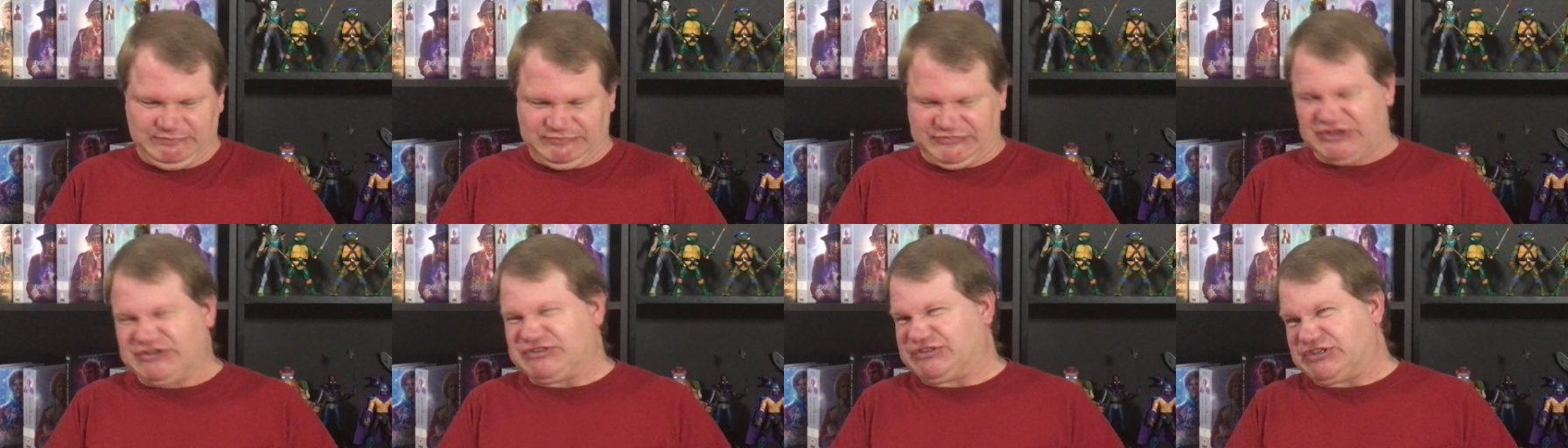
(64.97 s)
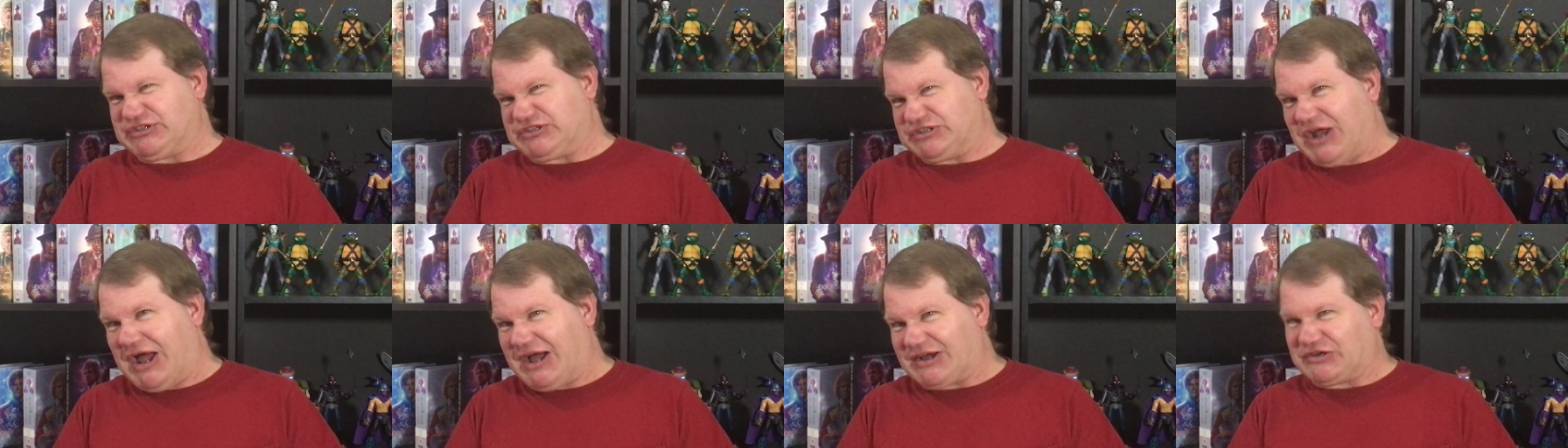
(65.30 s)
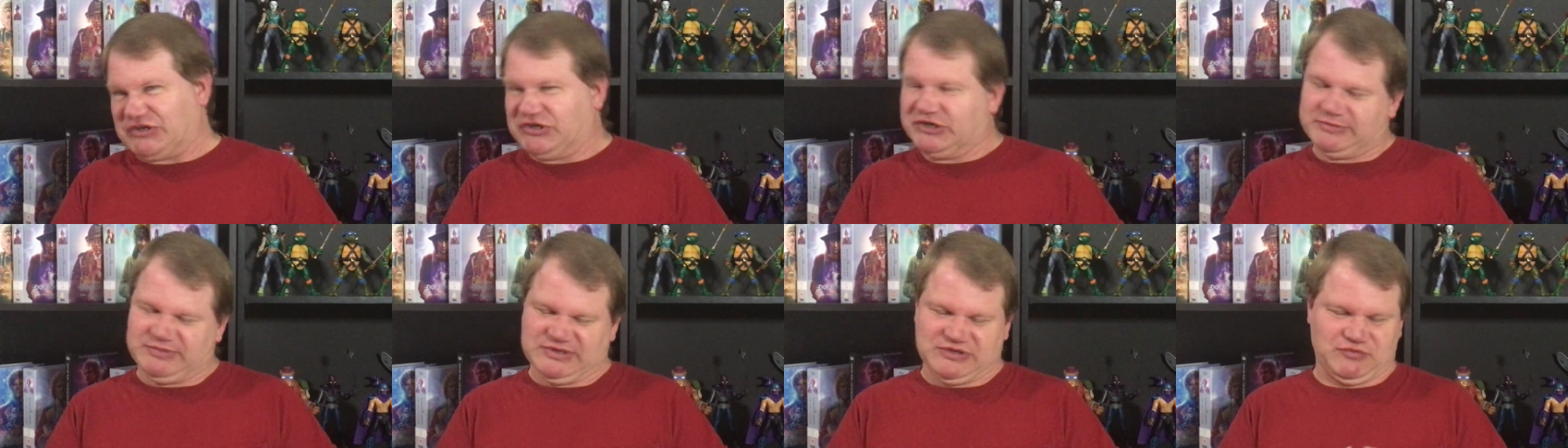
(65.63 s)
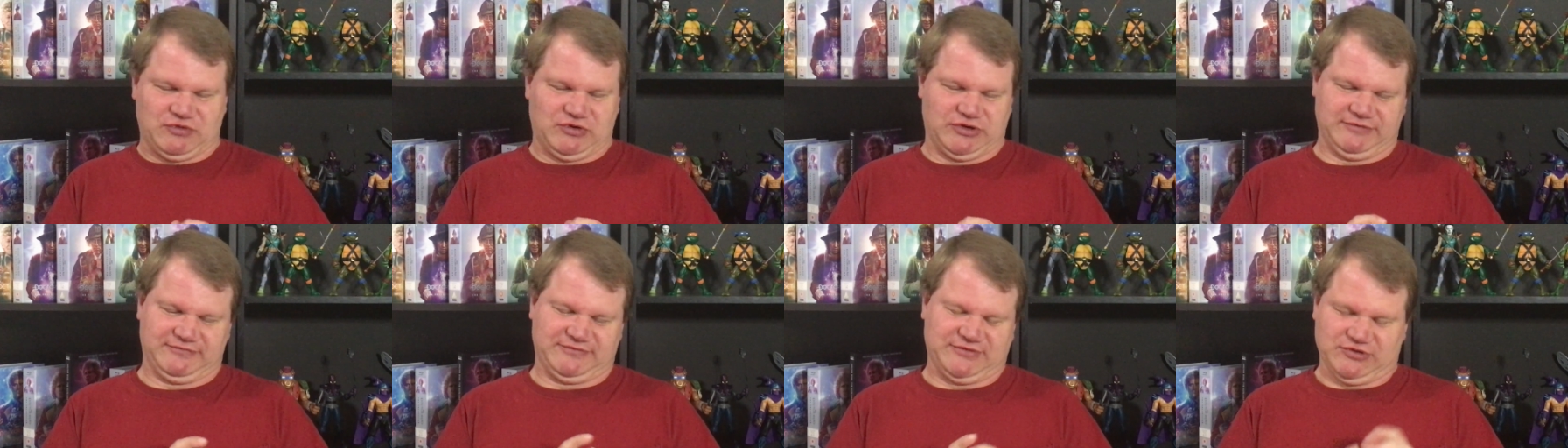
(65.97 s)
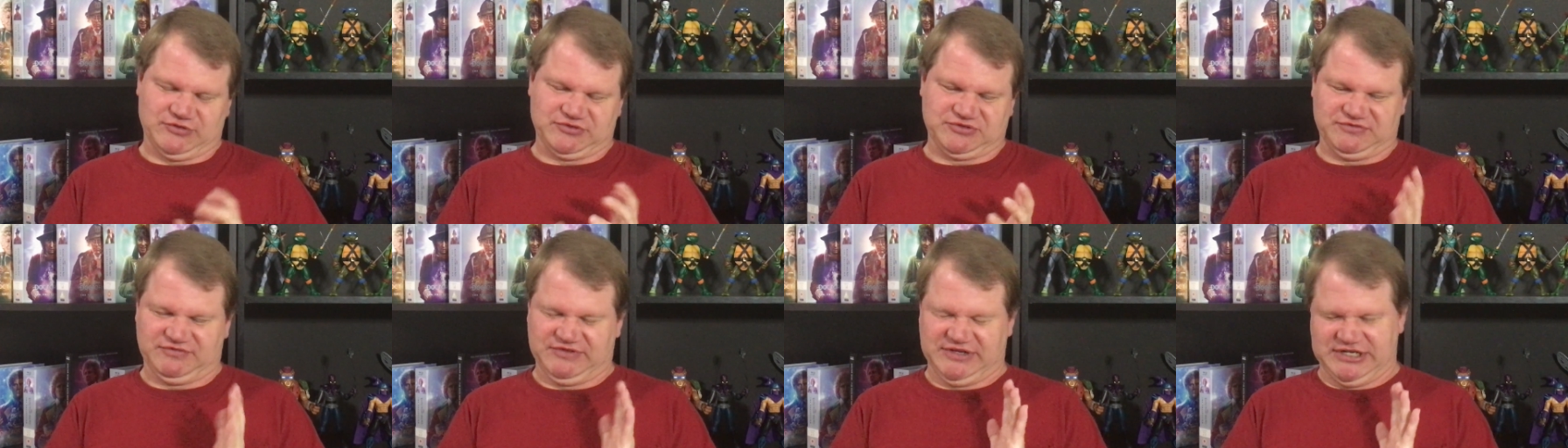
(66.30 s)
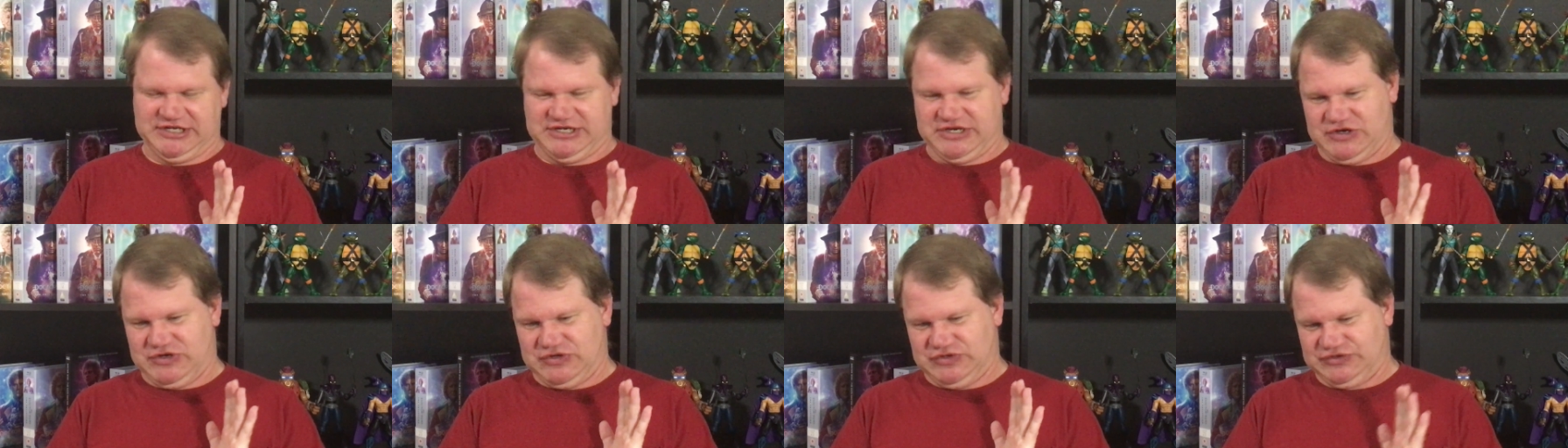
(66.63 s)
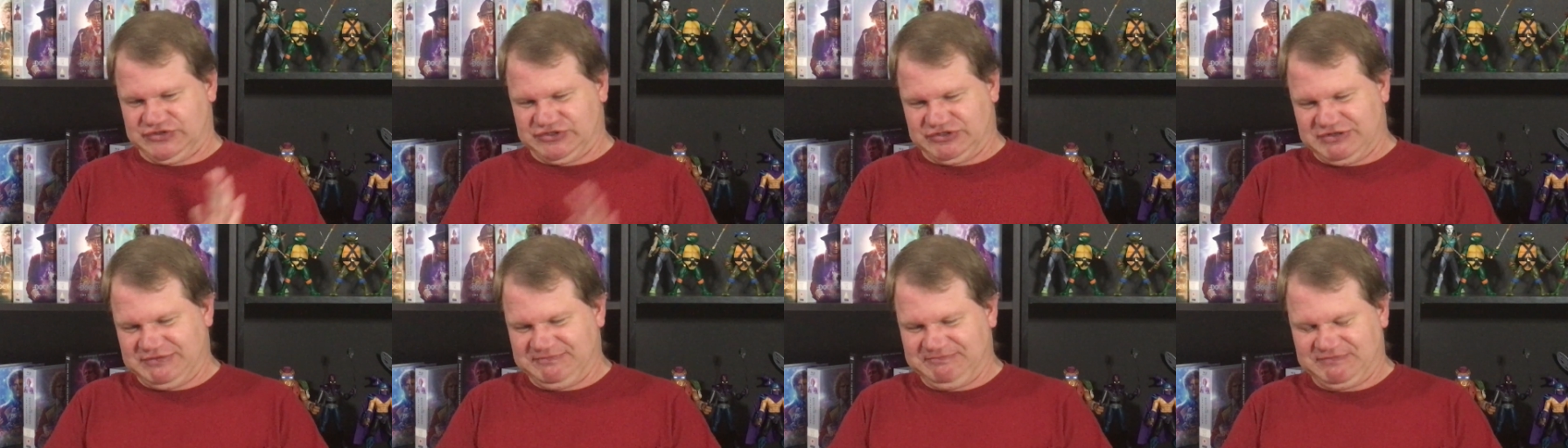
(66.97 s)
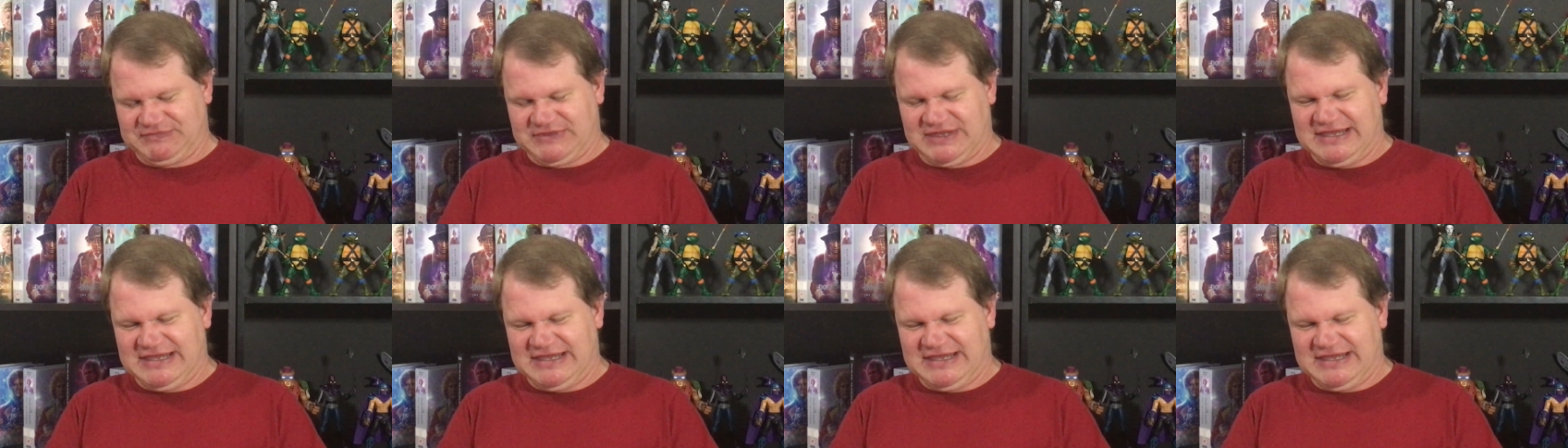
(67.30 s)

This is not going to be one of those videos.